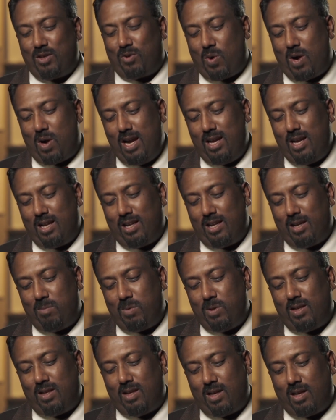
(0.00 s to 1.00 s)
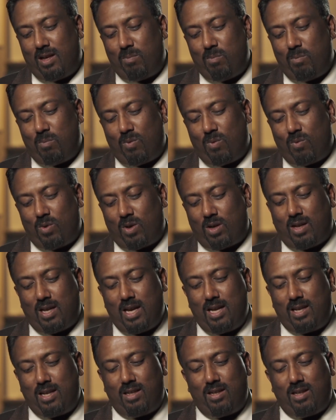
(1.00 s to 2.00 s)
quietly, but um, we're
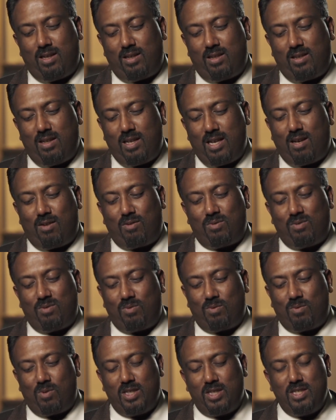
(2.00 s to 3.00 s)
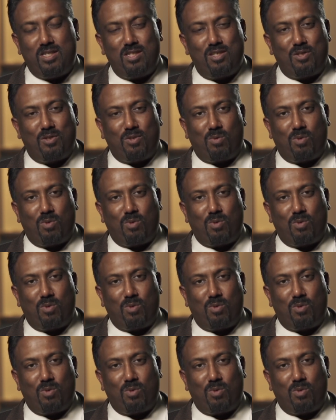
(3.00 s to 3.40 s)
glad to now release it to the